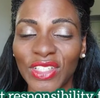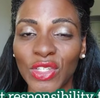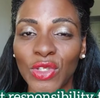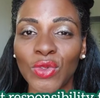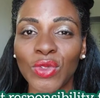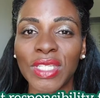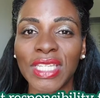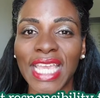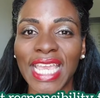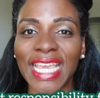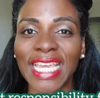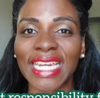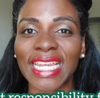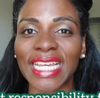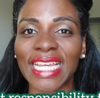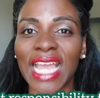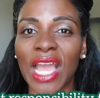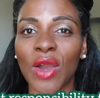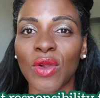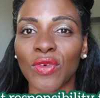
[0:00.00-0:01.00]
to take an
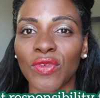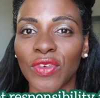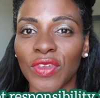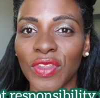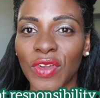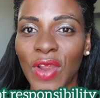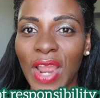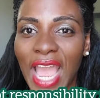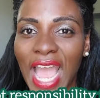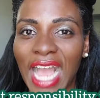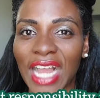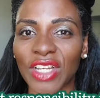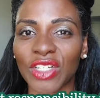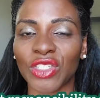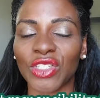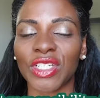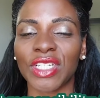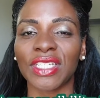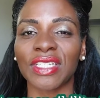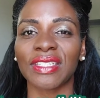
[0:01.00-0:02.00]
account for their
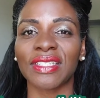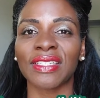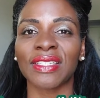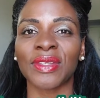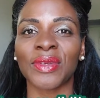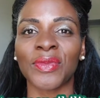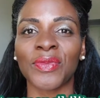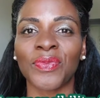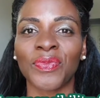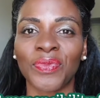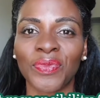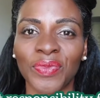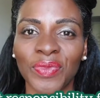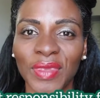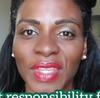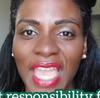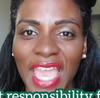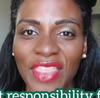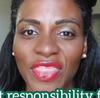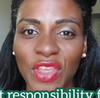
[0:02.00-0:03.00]
actions
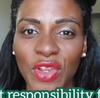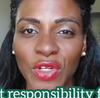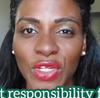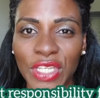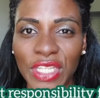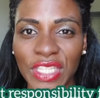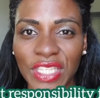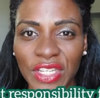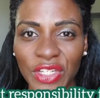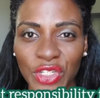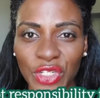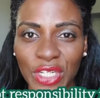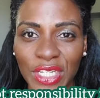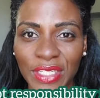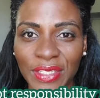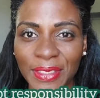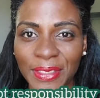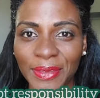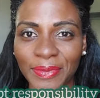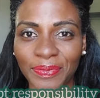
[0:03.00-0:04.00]
and their
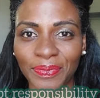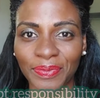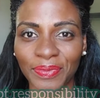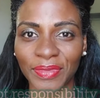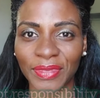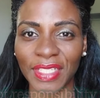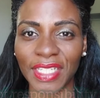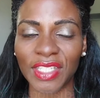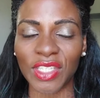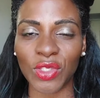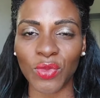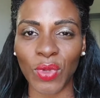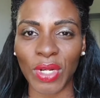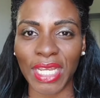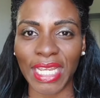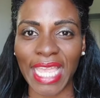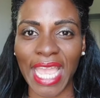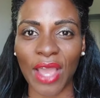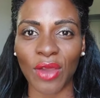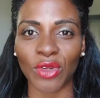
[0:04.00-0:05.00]
decisions. This is
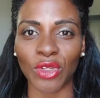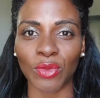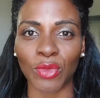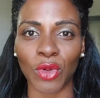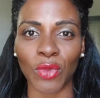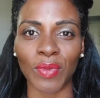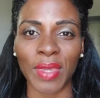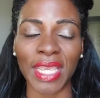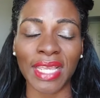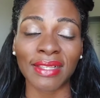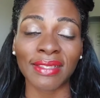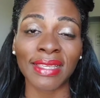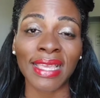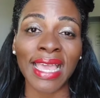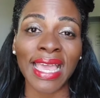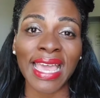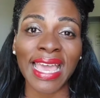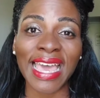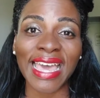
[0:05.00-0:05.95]
what accountable means.